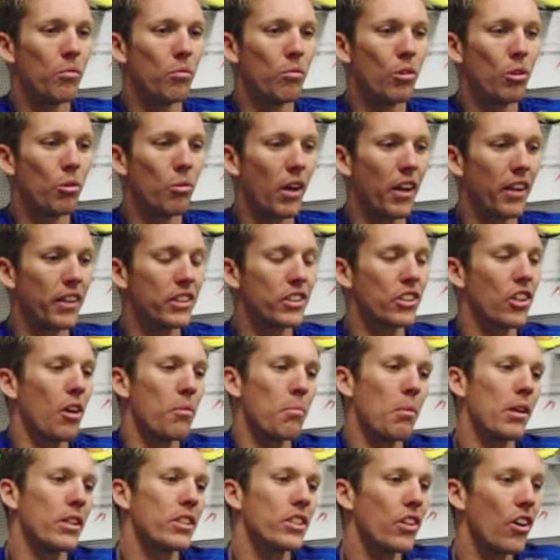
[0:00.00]
we were running side
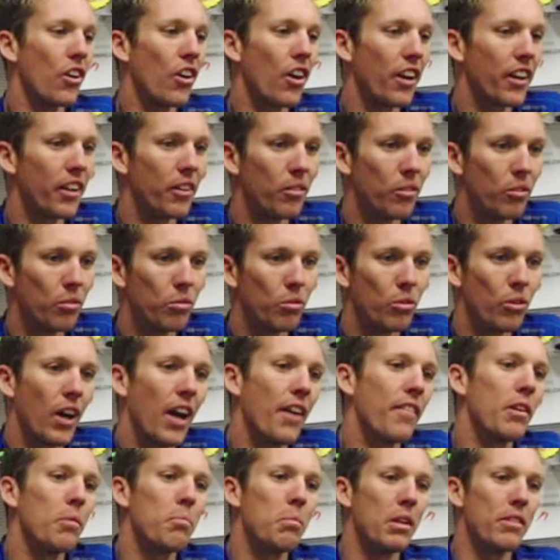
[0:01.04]
by side, and we we're
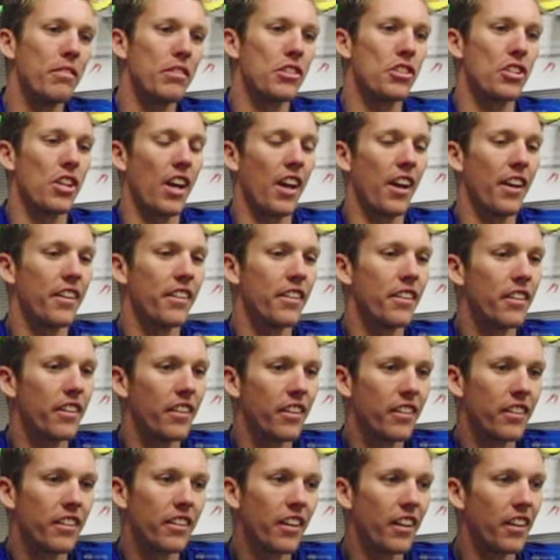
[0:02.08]
having a bit of a chat,
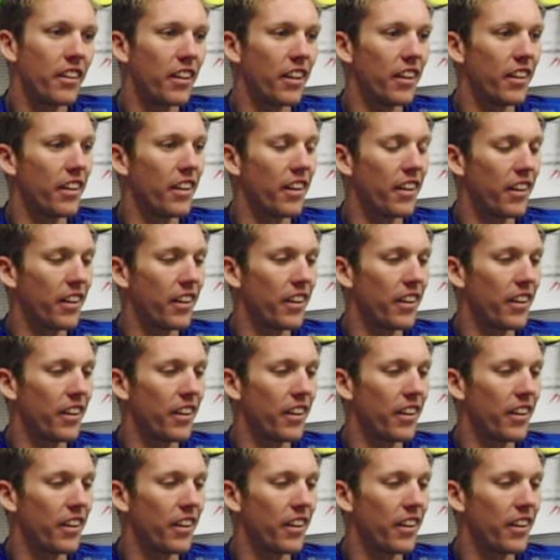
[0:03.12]
and then